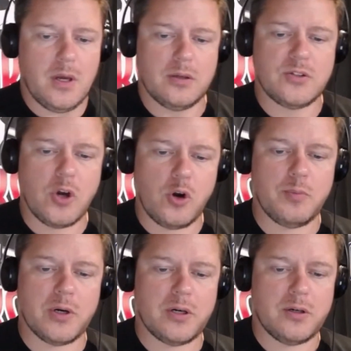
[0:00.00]

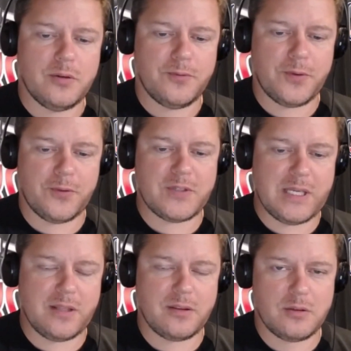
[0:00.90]
October
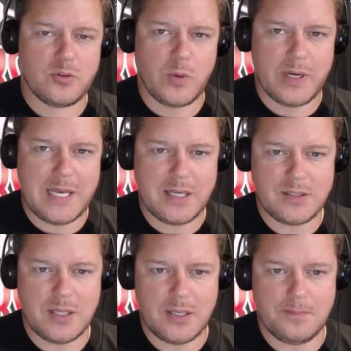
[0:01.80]
15th,
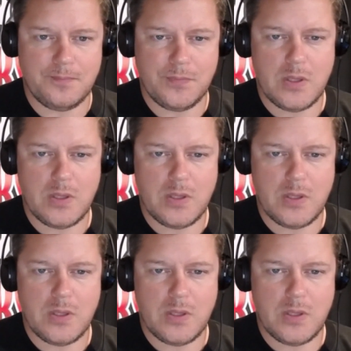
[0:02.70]
2018.